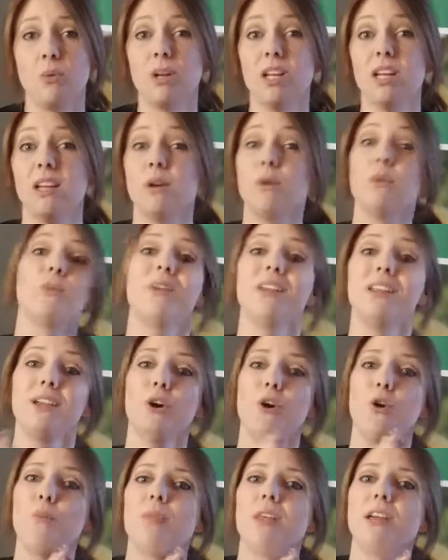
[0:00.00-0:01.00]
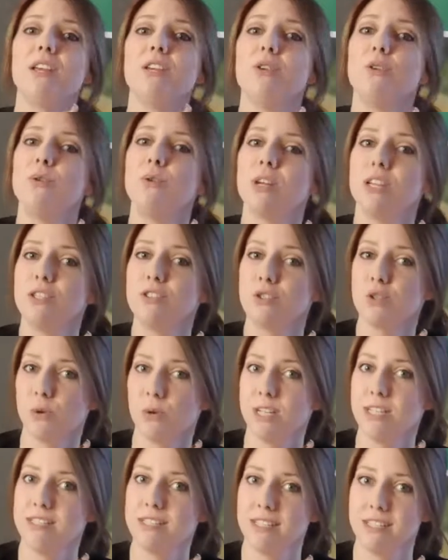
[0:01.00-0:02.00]
We really hope that you
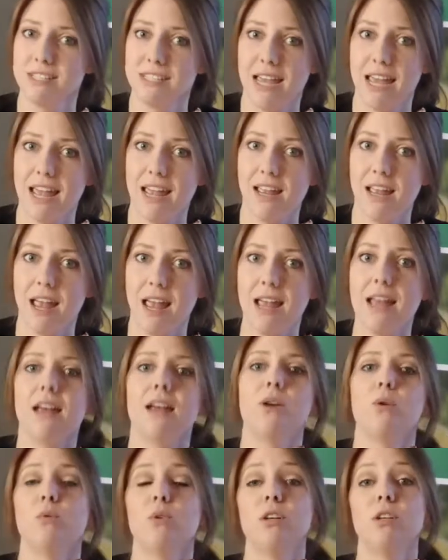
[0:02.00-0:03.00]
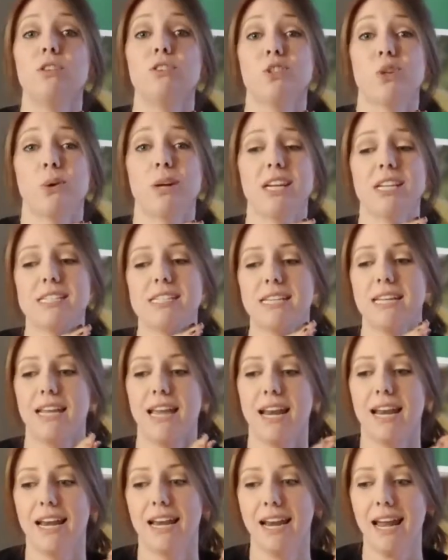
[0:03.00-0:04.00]
enjoyed today and will join us
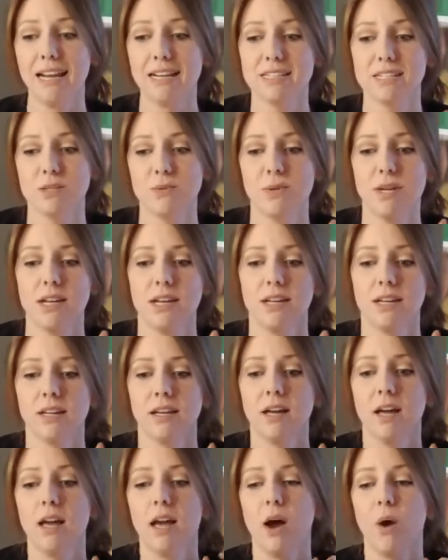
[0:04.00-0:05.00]
again next week